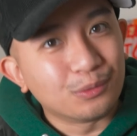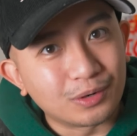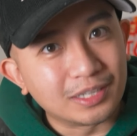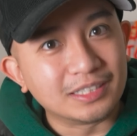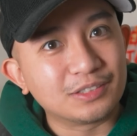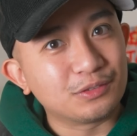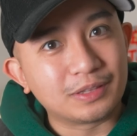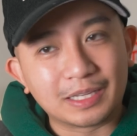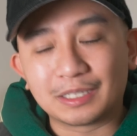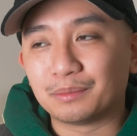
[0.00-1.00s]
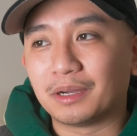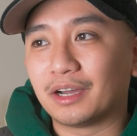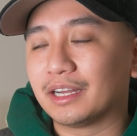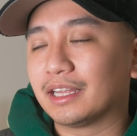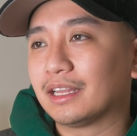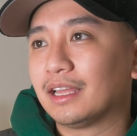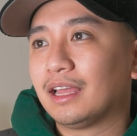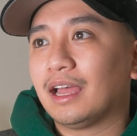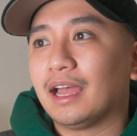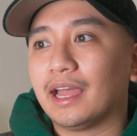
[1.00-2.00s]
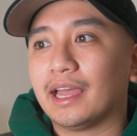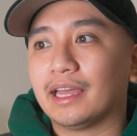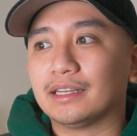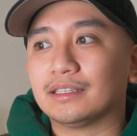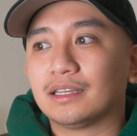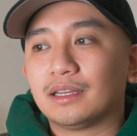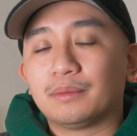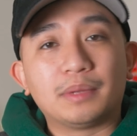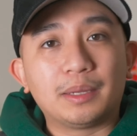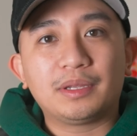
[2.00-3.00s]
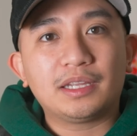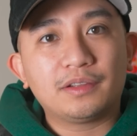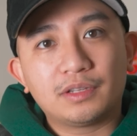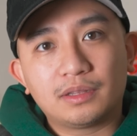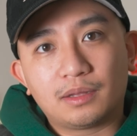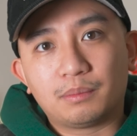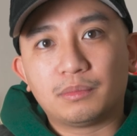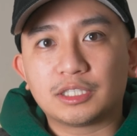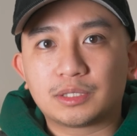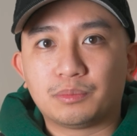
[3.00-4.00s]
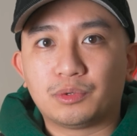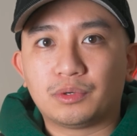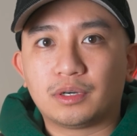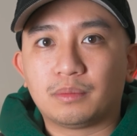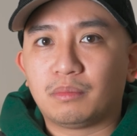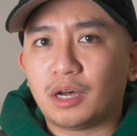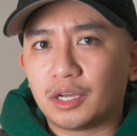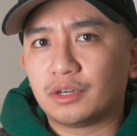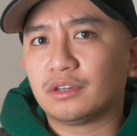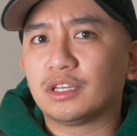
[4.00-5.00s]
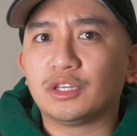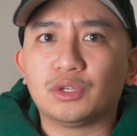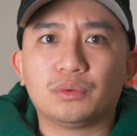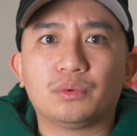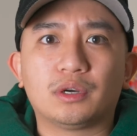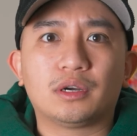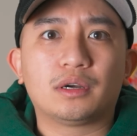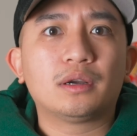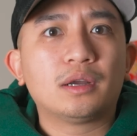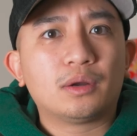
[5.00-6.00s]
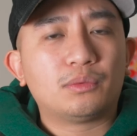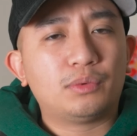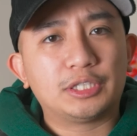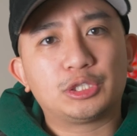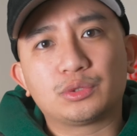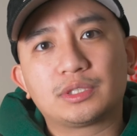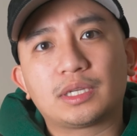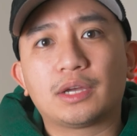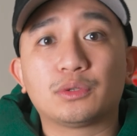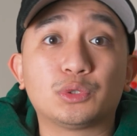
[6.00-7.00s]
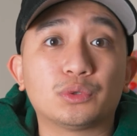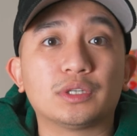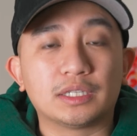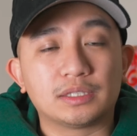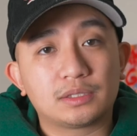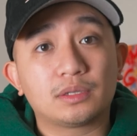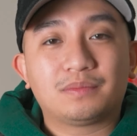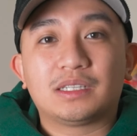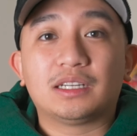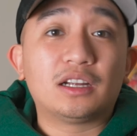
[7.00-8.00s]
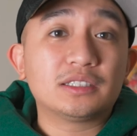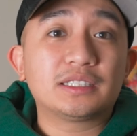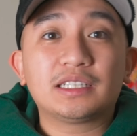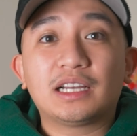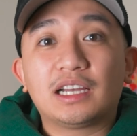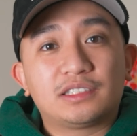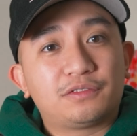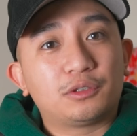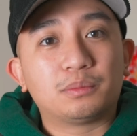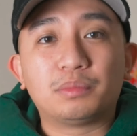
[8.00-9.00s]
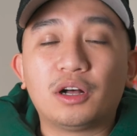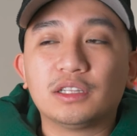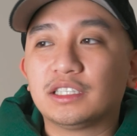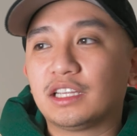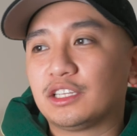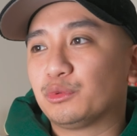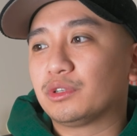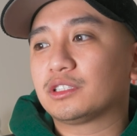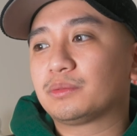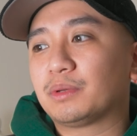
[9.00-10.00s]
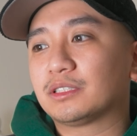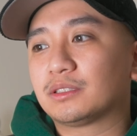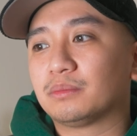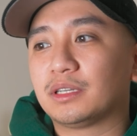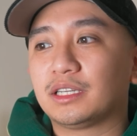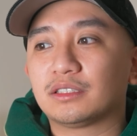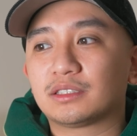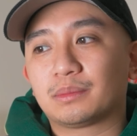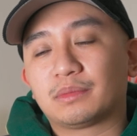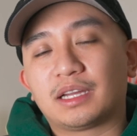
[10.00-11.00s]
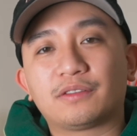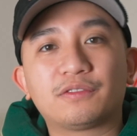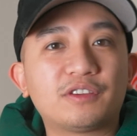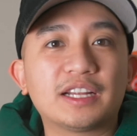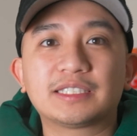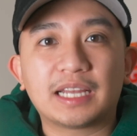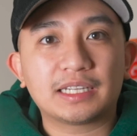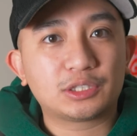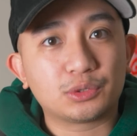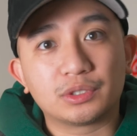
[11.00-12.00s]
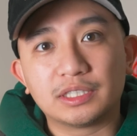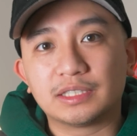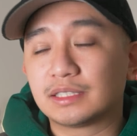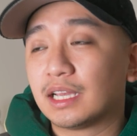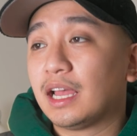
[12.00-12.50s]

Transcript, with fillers: 1s if you think about it, and maybe even the much more modern and newer retro style Jordans. And honestly, guys, if you're balling and you want to spend some money on some like fresh ass Jordans,